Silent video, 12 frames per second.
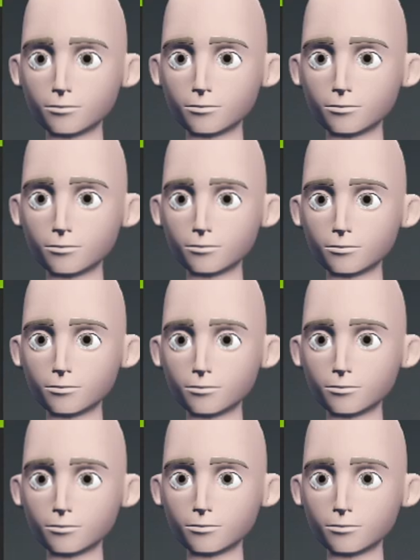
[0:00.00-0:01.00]

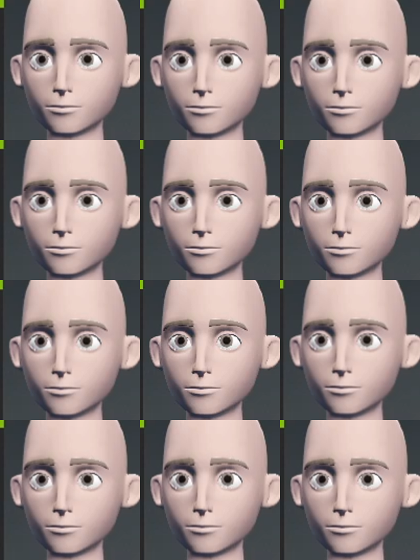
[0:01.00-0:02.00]

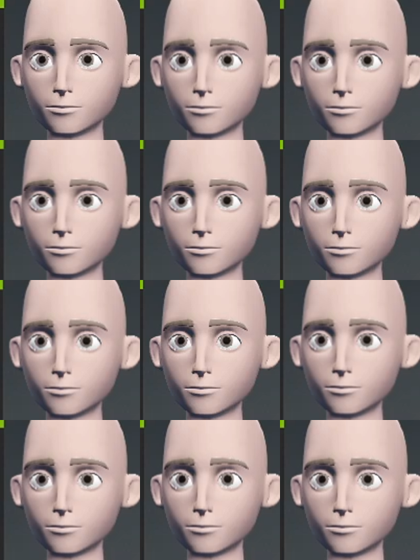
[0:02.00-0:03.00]
[no speech]